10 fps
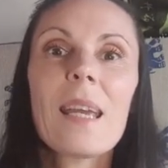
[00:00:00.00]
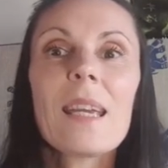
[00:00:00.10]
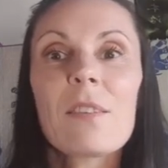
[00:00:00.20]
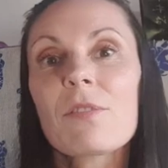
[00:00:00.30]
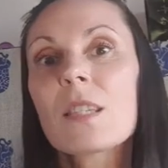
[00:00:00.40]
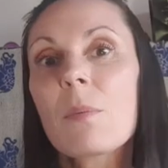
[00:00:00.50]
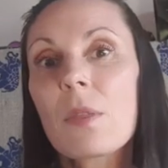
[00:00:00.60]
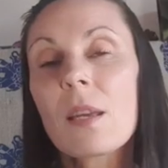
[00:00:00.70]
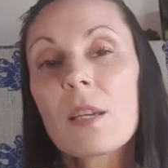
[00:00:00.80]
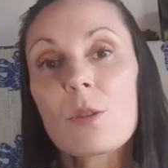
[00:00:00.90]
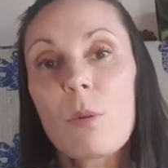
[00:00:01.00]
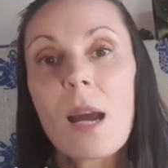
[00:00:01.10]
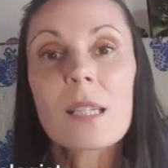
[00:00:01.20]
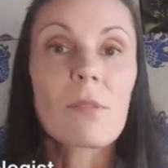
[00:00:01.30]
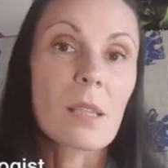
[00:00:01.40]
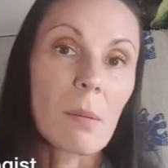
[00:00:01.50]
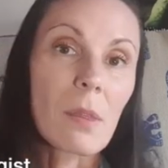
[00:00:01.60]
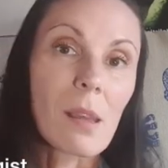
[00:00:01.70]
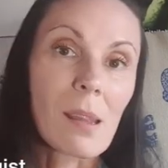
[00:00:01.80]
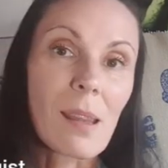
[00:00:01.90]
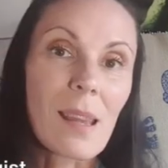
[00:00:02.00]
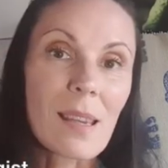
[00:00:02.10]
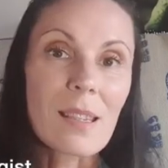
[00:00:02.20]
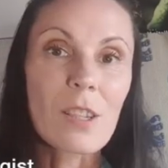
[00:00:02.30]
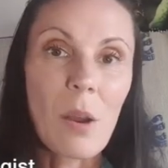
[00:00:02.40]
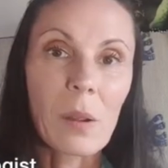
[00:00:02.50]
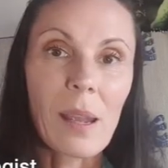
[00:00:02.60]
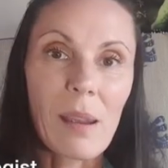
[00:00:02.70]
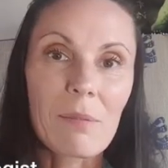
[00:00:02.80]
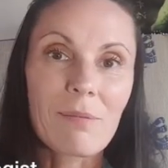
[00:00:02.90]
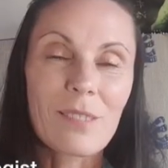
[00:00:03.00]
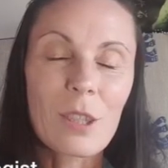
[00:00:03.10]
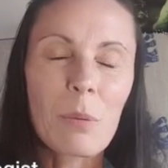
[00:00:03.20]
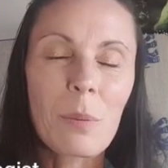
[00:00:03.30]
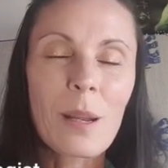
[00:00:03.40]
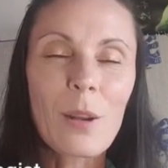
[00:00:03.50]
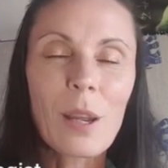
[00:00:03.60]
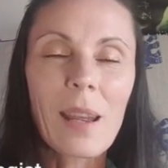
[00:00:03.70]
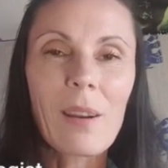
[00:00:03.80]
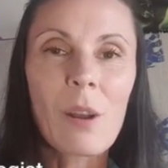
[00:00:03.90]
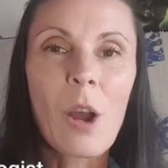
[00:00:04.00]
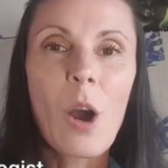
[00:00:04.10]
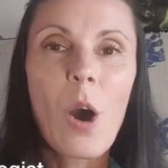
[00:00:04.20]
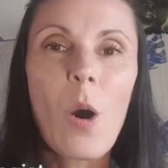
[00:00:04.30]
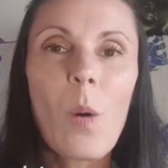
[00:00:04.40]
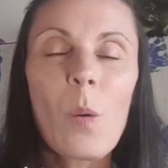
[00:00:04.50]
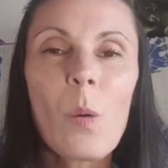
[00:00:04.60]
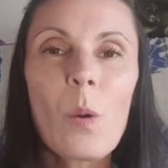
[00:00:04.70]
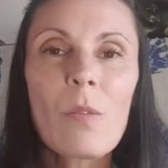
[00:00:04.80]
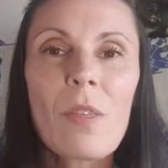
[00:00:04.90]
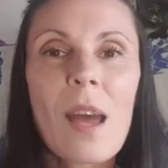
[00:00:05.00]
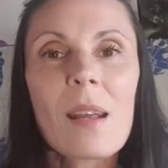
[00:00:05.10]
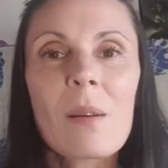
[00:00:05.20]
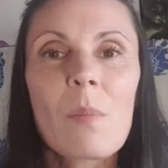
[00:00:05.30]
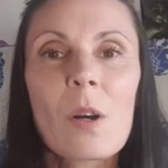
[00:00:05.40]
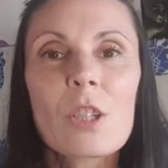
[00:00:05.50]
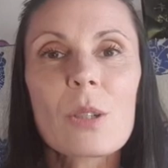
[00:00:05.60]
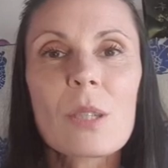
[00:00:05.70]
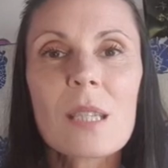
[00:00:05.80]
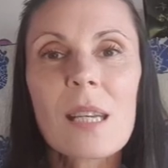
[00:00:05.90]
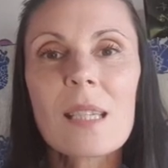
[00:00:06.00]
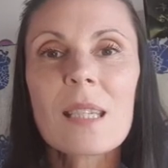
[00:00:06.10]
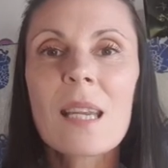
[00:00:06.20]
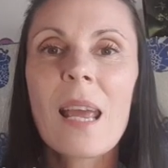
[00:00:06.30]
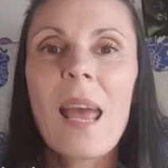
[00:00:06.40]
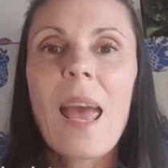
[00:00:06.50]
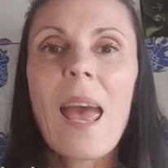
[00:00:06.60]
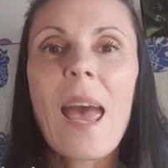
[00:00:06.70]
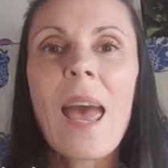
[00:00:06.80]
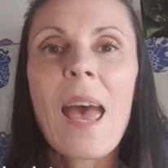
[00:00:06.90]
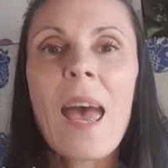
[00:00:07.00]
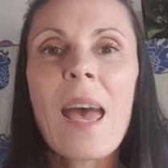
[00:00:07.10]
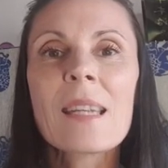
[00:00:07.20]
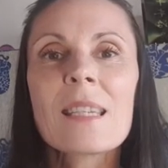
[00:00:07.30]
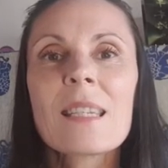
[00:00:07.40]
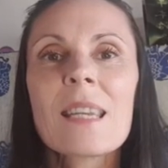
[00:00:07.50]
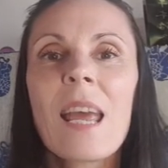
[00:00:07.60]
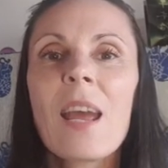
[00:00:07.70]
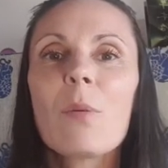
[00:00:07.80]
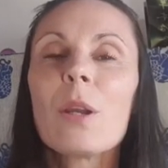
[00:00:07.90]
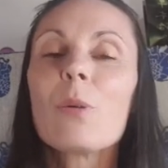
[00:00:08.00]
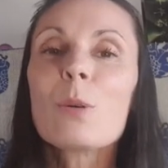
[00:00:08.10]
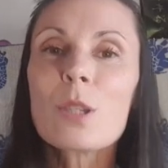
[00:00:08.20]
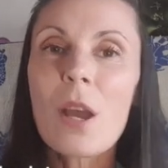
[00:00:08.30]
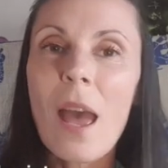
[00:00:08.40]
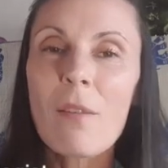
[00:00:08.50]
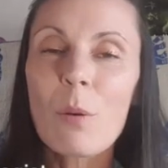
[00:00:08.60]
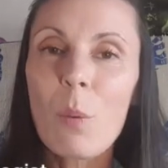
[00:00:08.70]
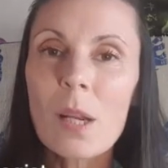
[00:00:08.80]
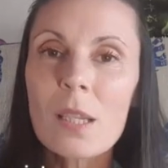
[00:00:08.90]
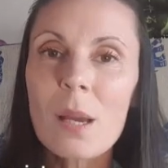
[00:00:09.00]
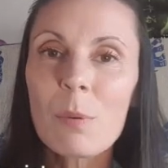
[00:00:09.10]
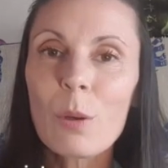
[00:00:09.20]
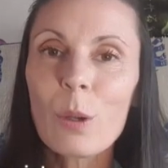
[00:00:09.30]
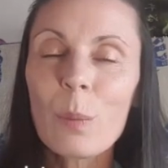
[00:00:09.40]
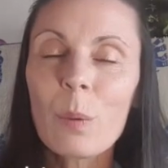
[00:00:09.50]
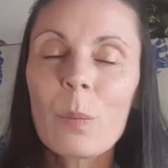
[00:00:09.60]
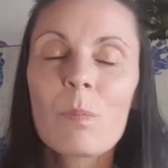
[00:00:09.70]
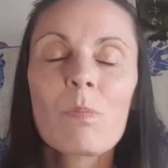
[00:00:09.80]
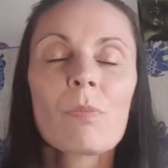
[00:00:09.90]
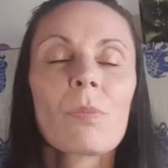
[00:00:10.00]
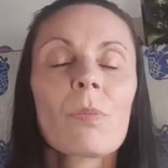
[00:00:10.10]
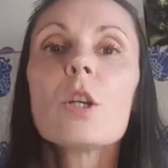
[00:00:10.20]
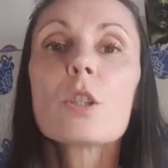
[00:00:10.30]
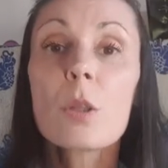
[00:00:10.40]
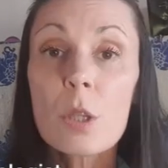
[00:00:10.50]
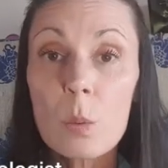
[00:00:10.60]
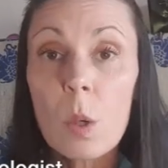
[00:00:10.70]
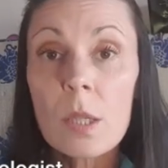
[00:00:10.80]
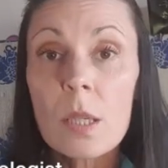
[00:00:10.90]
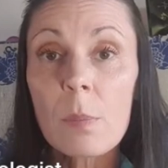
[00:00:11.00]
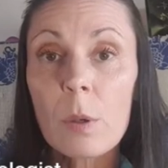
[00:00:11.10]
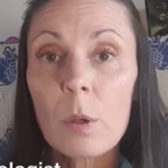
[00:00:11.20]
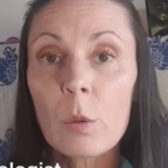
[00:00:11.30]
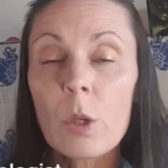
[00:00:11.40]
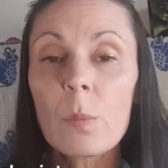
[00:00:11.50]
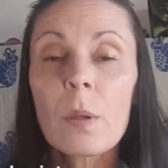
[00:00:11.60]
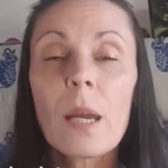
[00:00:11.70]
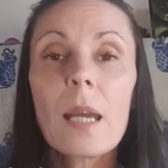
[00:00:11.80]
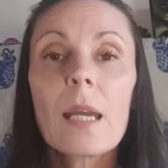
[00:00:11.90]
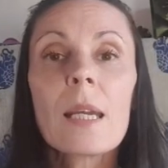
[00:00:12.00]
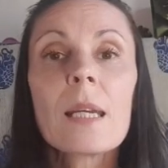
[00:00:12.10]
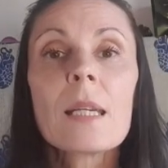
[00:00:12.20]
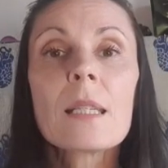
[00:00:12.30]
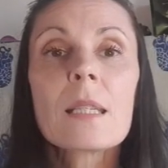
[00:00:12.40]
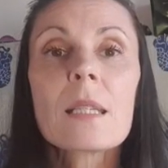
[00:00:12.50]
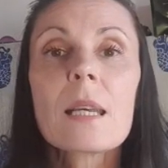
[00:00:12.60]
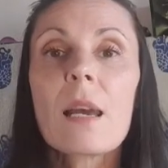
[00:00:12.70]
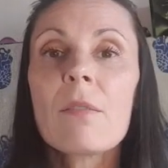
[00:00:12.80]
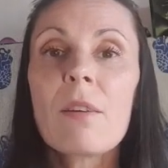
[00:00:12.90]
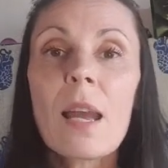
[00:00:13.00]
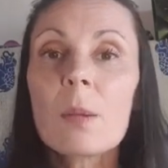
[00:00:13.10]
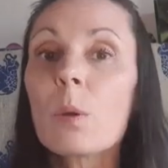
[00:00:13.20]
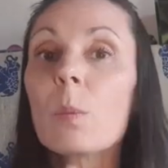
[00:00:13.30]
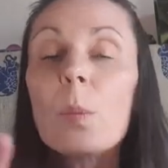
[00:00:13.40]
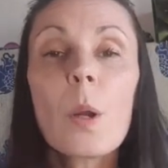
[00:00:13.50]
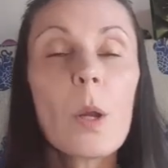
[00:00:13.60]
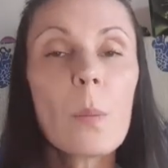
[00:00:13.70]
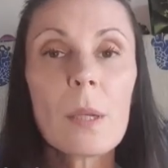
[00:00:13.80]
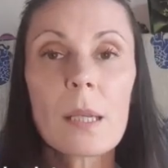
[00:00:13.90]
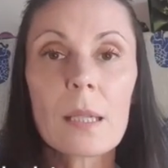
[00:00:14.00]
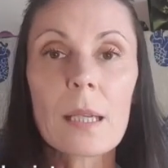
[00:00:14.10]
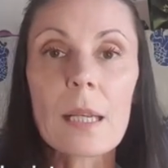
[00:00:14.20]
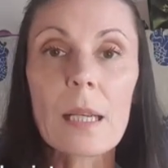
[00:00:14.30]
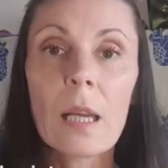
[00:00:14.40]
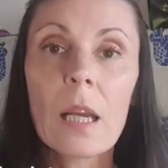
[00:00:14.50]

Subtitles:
if something is right, if something is okay? So we'll be looking at all of that in Module 6, and we also have a WhatsApp group. So this WhatsApp group is available permanently